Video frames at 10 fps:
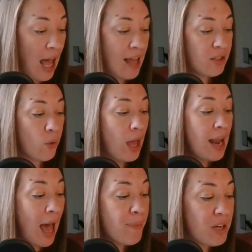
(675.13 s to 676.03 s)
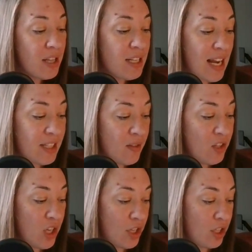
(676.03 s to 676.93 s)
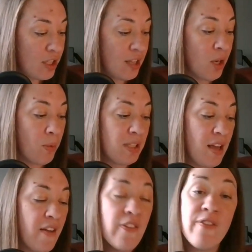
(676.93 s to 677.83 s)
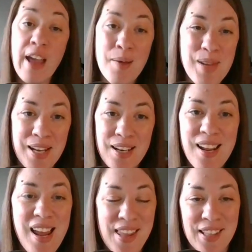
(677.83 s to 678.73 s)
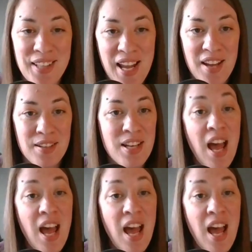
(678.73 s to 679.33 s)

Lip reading: And so it happened in the days of the judges that there was a famine in the land.